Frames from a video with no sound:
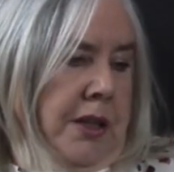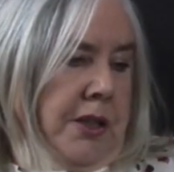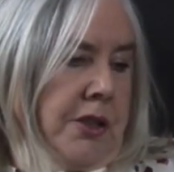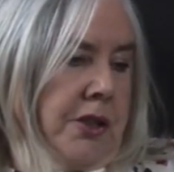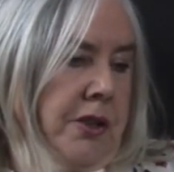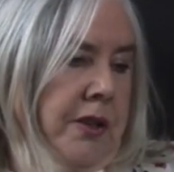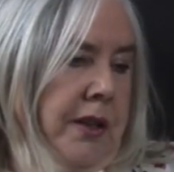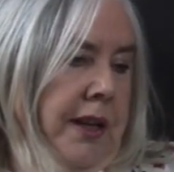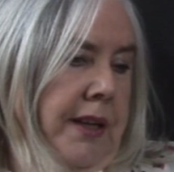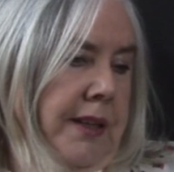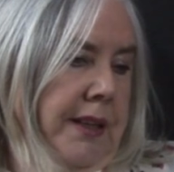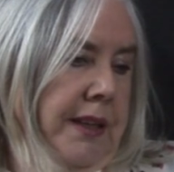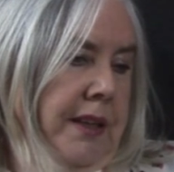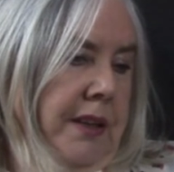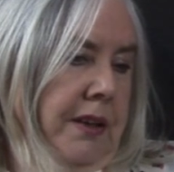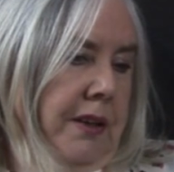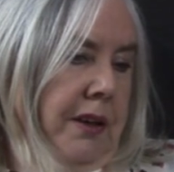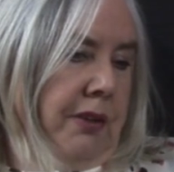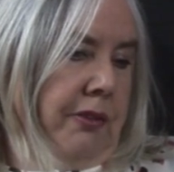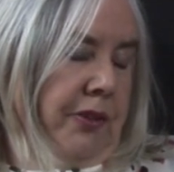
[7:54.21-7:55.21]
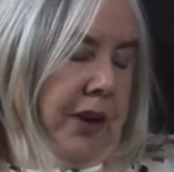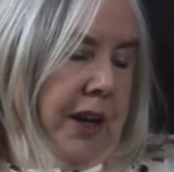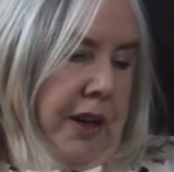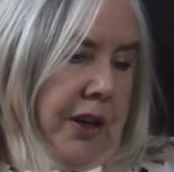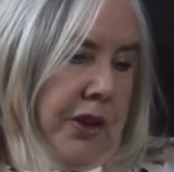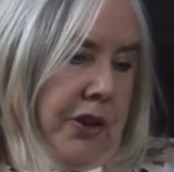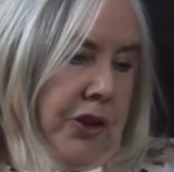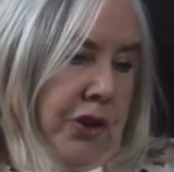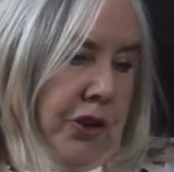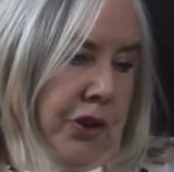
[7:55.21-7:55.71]
So the idea of
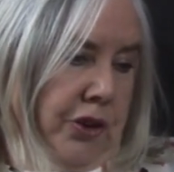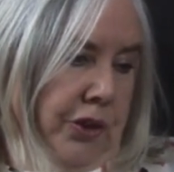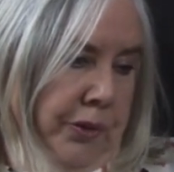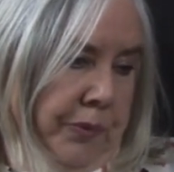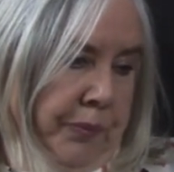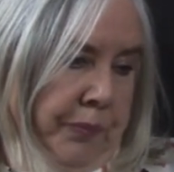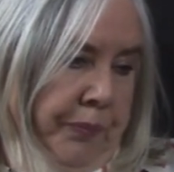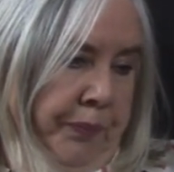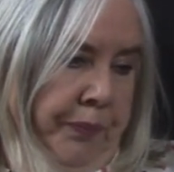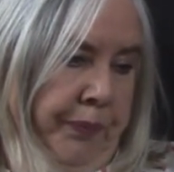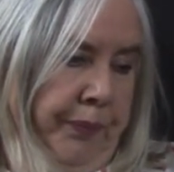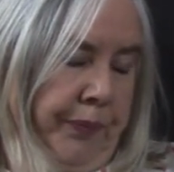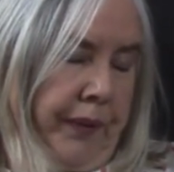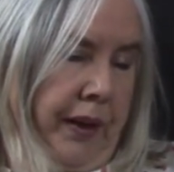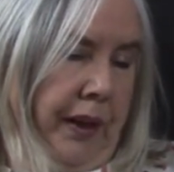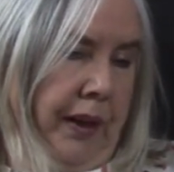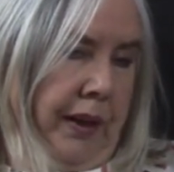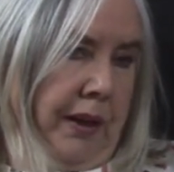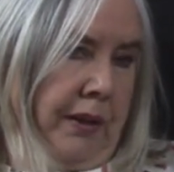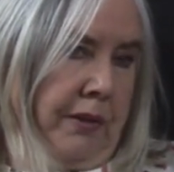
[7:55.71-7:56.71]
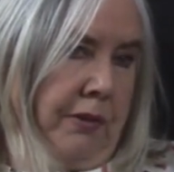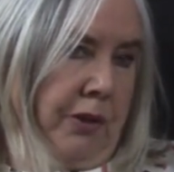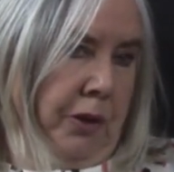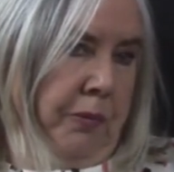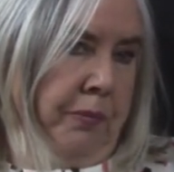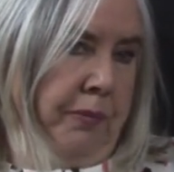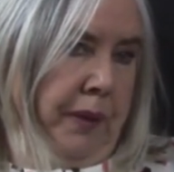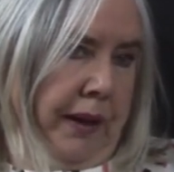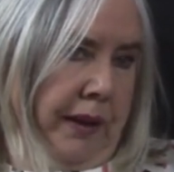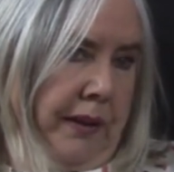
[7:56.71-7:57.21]
credit union, uh,
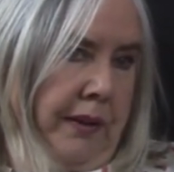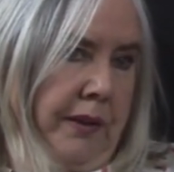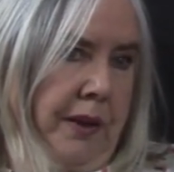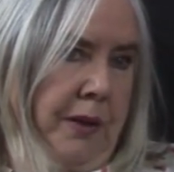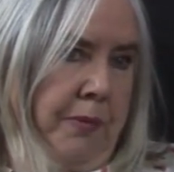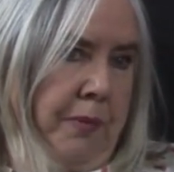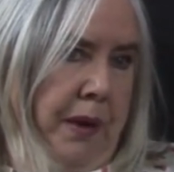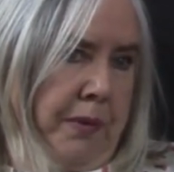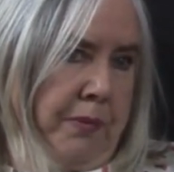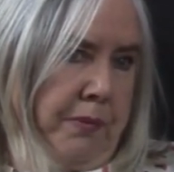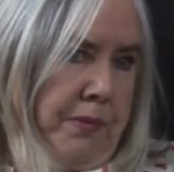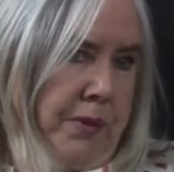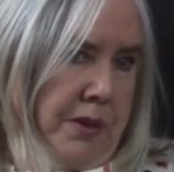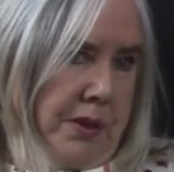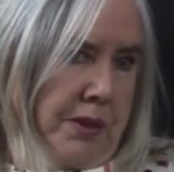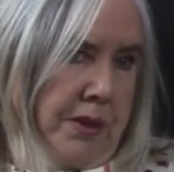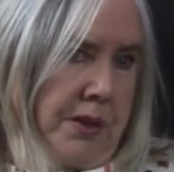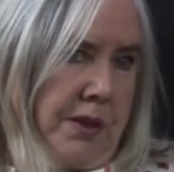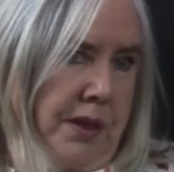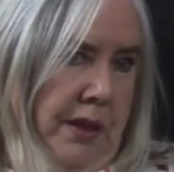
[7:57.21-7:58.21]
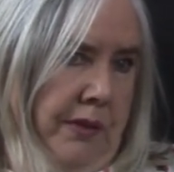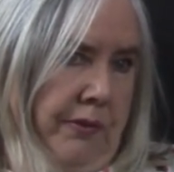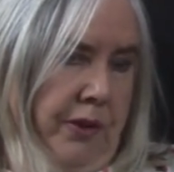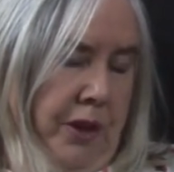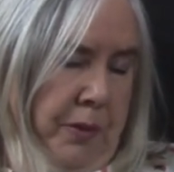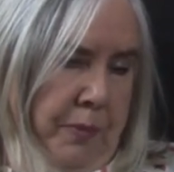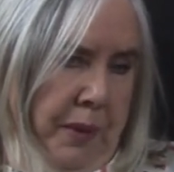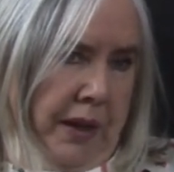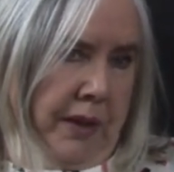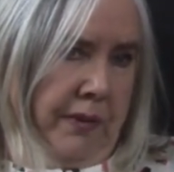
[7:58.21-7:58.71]
run by the members and
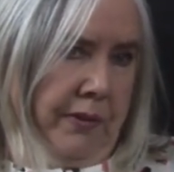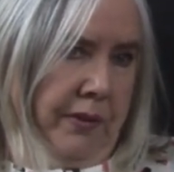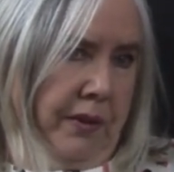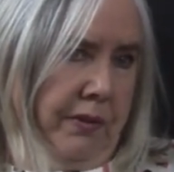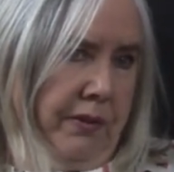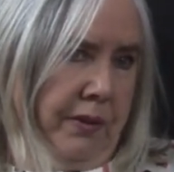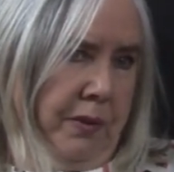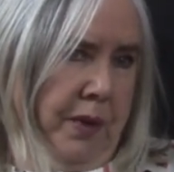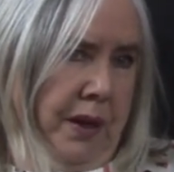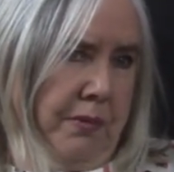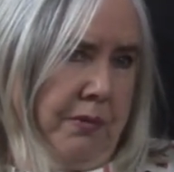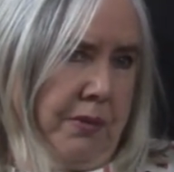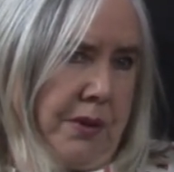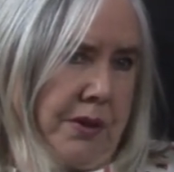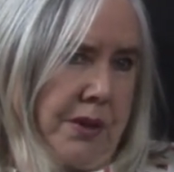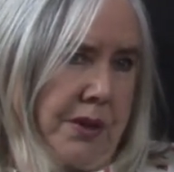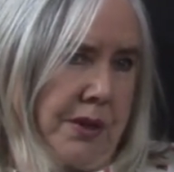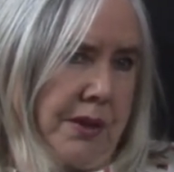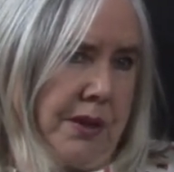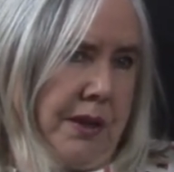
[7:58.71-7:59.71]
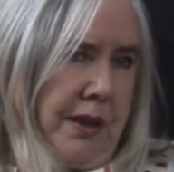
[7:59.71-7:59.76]
for the benefit of the members,